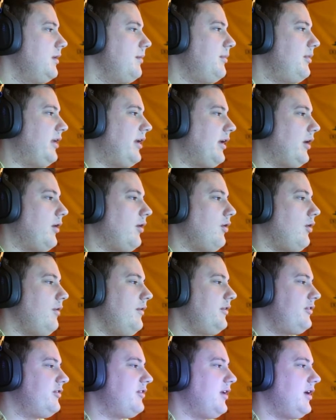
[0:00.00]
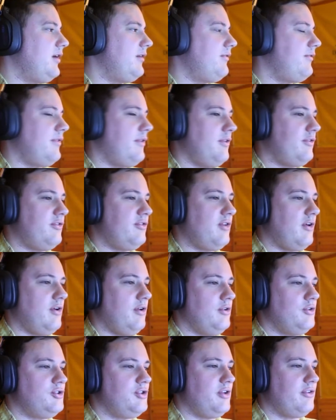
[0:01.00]
But yeah, like, all this stuff, this is
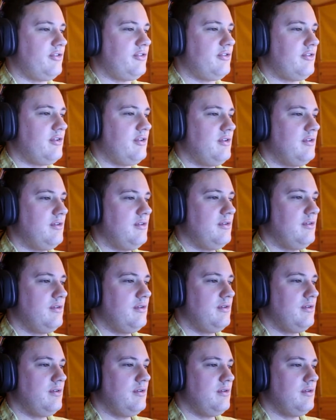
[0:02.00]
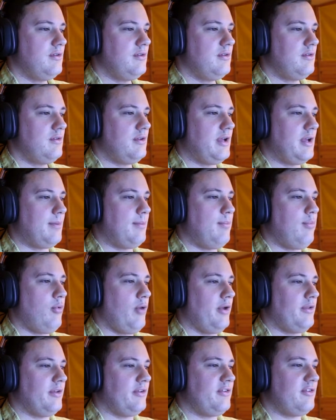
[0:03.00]
all just like
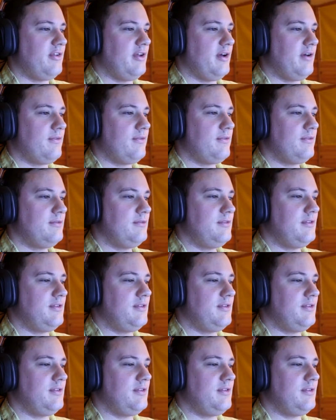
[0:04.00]
pointless stuff.